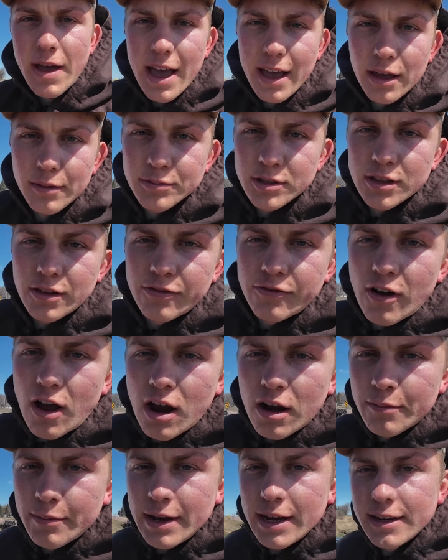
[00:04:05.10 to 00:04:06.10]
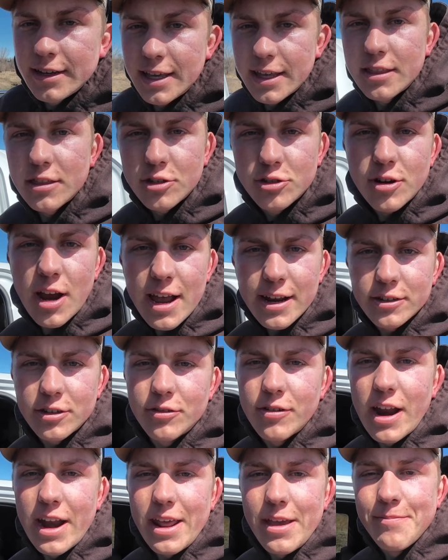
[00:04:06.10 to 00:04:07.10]
back up to the farm and get the tractor
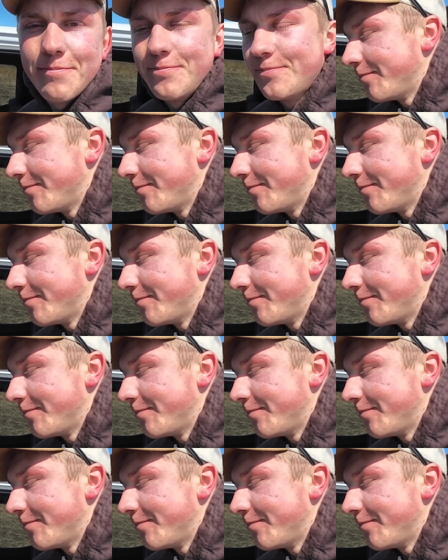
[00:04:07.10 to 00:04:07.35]
ready.